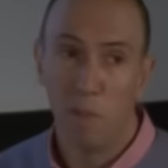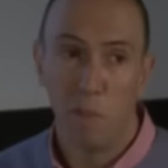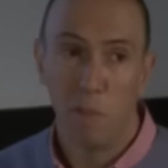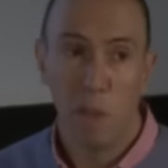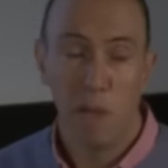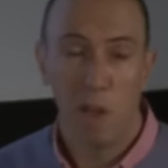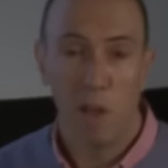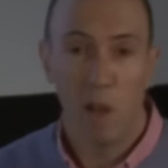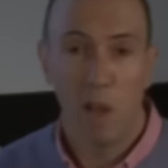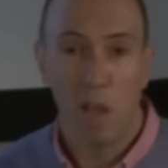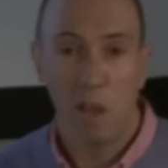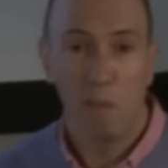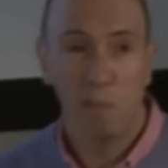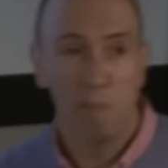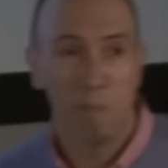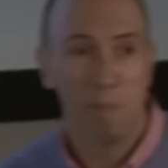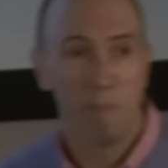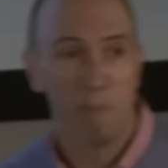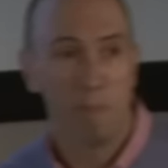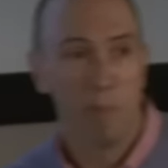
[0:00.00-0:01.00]
the midline
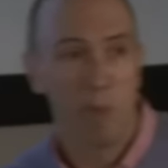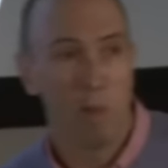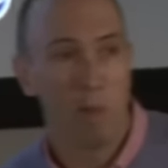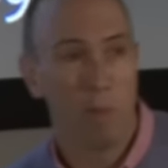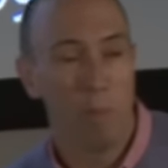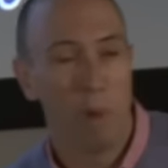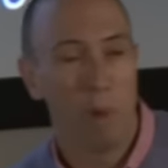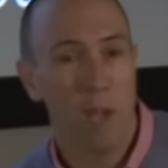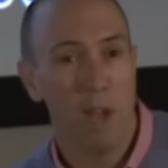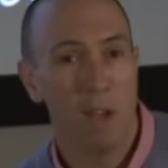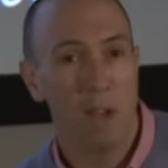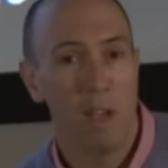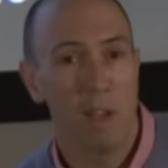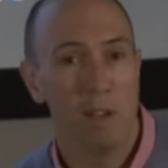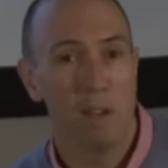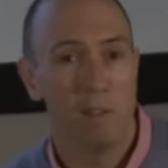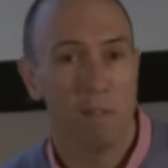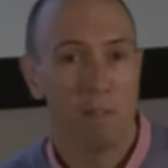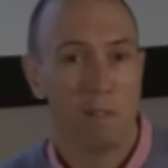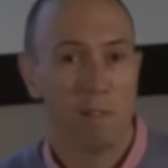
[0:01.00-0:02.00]
and repeated
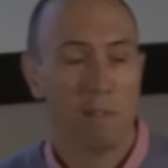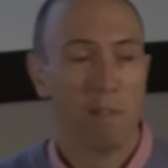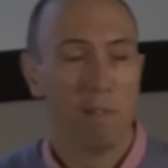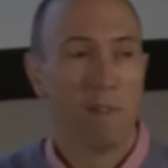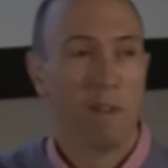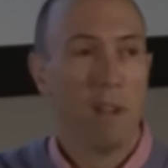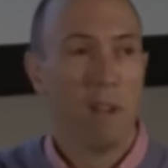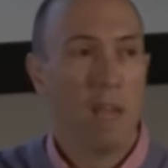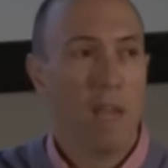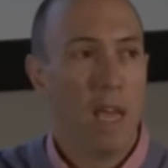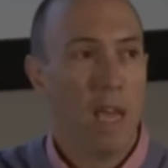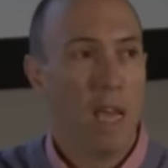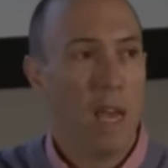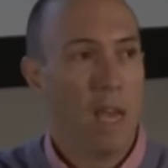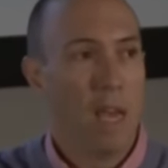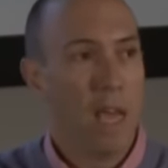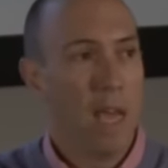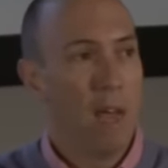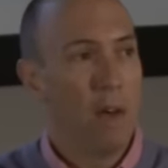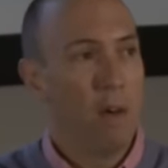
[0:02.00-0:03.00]
it,
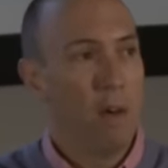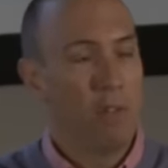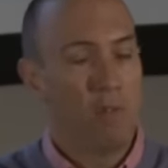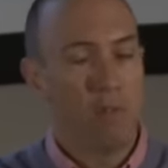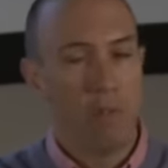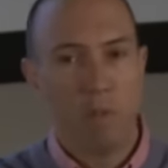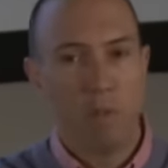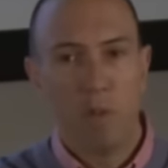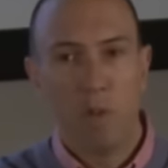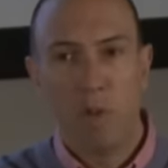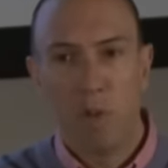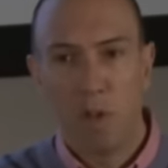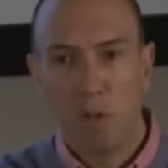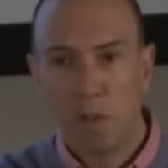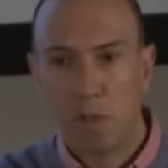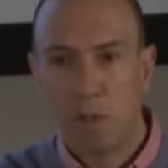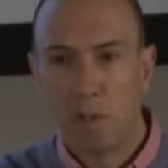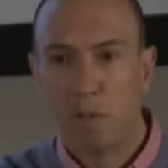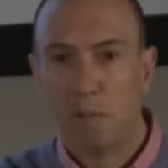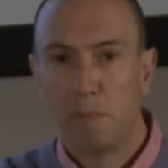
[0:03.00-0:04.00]
and now it's
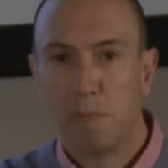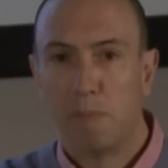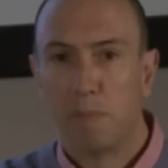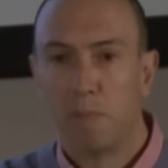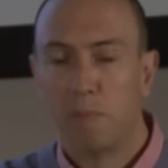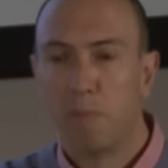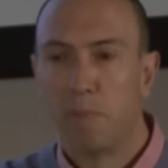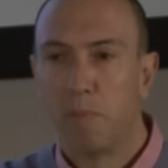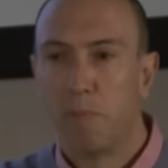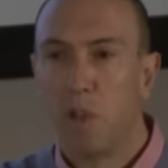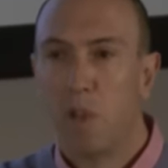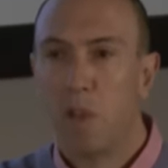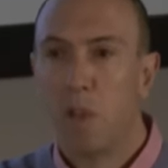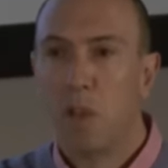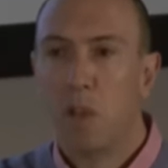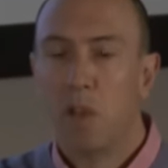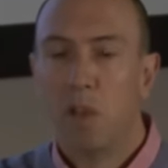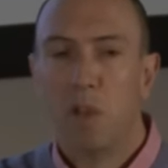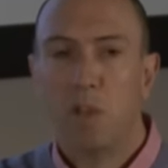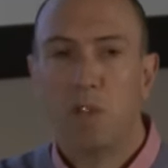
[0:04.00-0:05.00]
reversed.
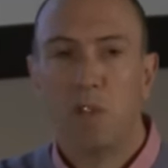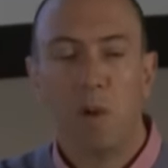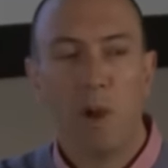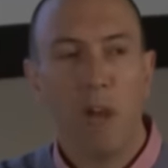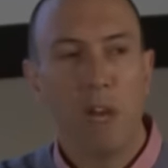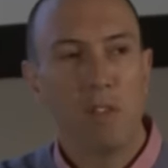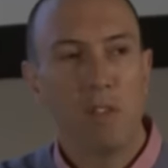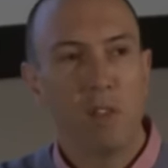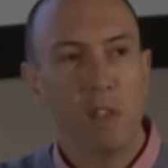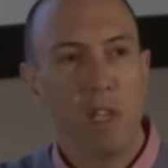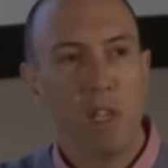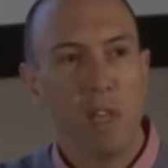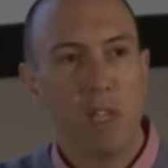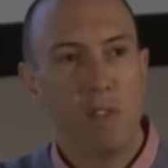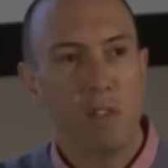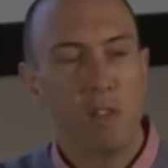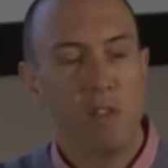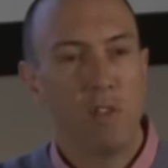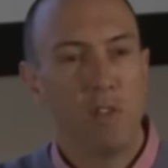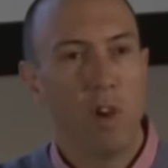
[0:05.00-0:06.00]
So actually,
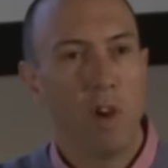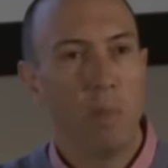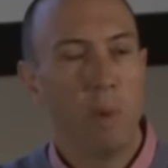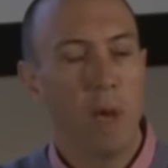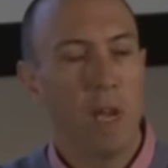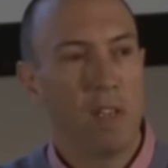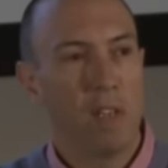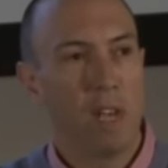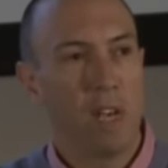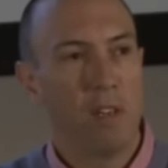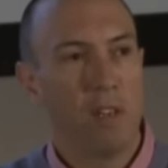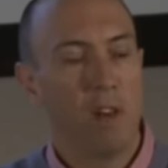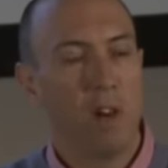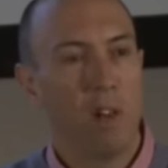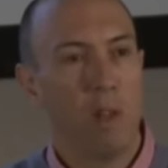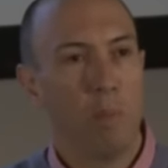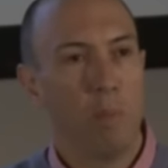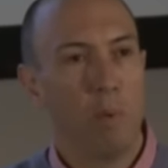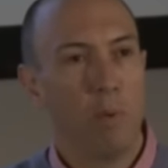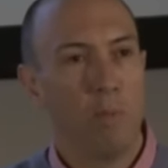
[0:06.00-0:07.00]
this is not about
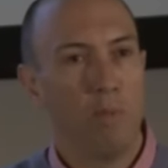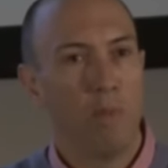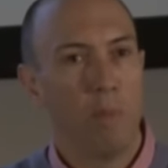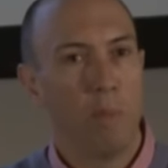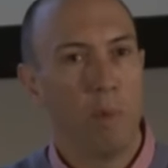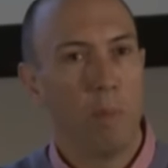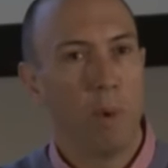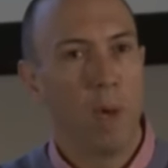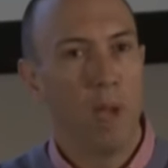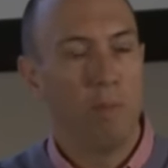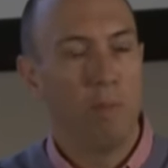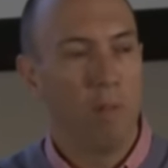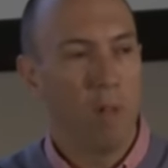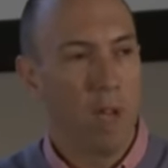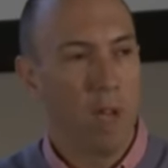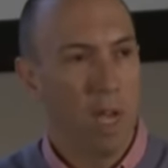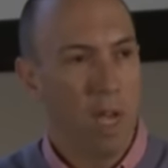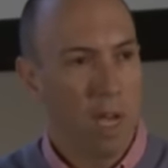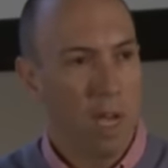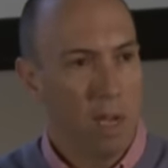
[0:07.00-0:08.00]
tactile input from the painful
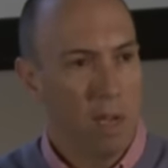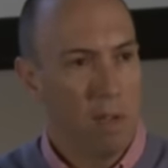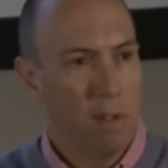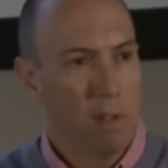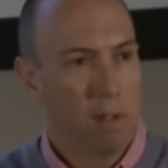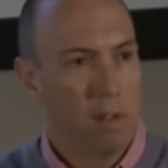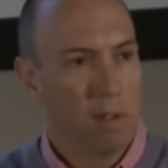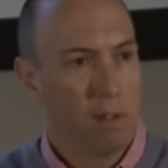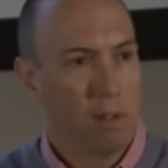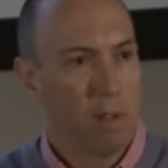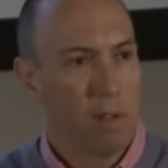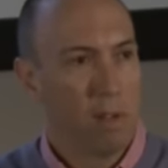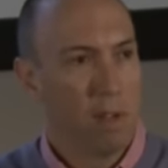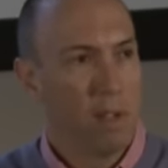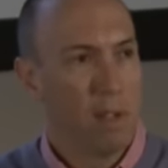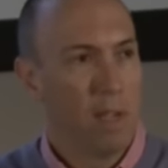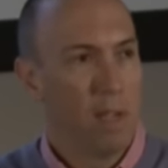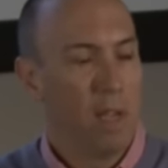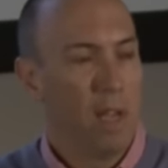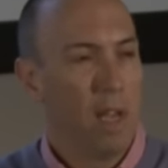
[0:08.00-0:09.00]
hand.
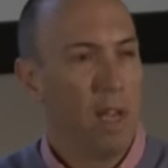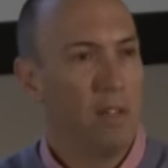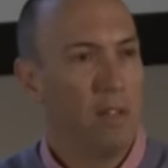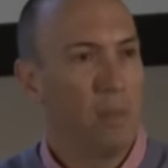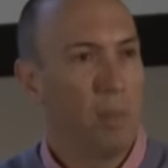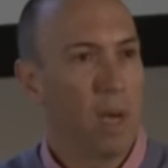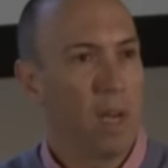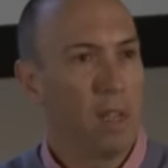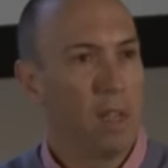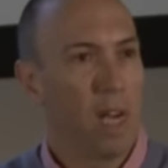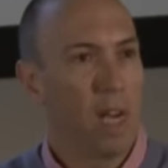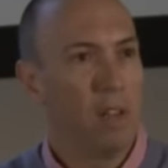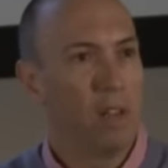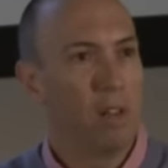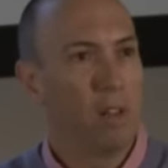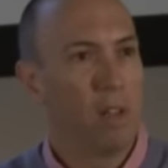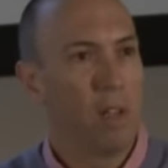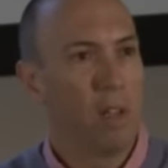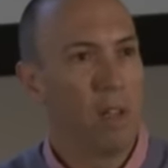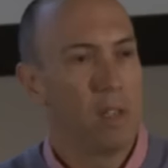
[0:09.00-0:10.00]
It's about
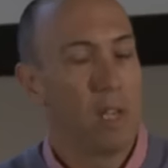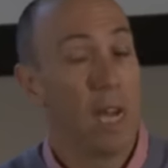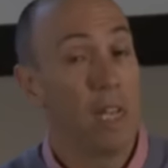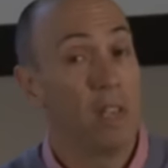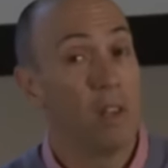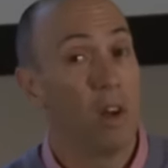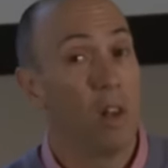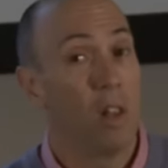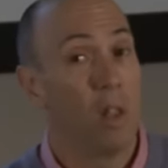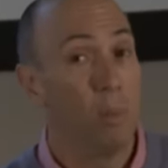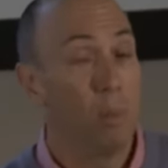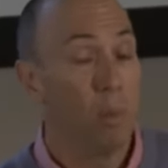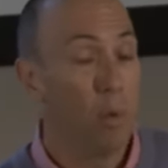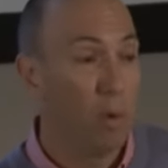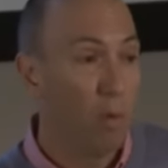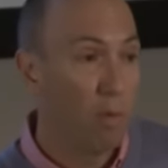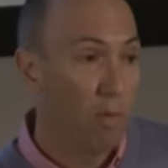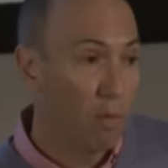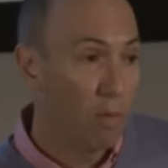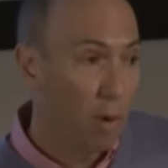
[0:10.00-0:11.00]
tactile
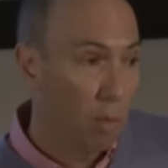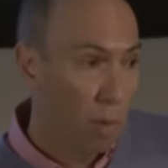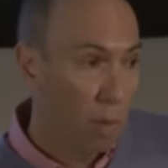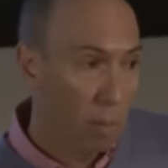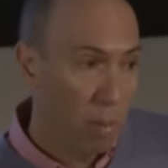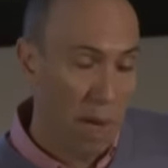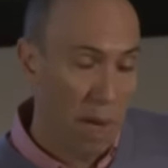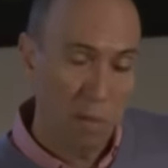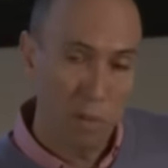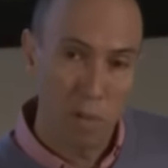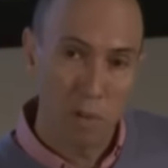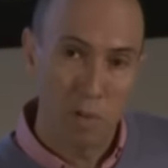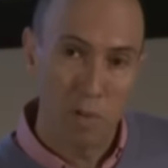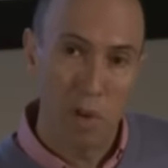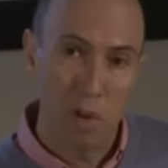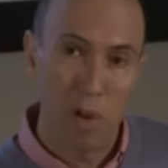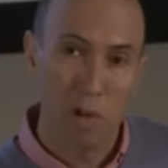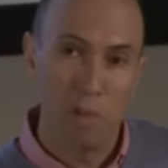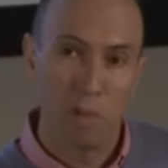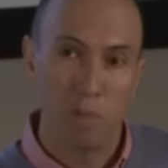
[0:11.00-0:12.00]
input from the painful
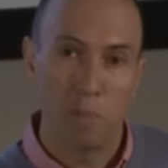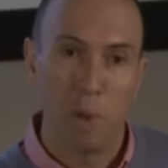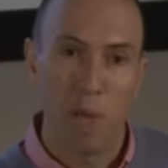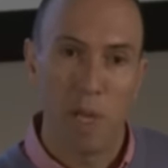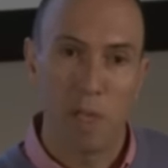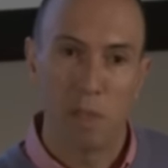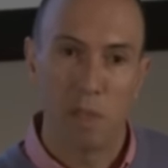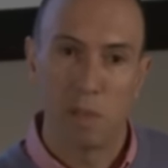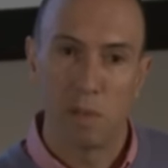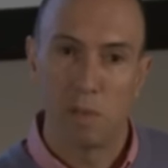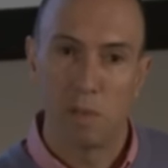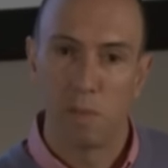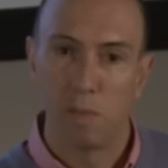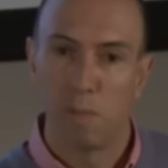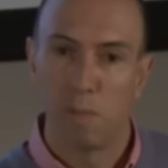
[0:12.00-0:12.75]
side of space.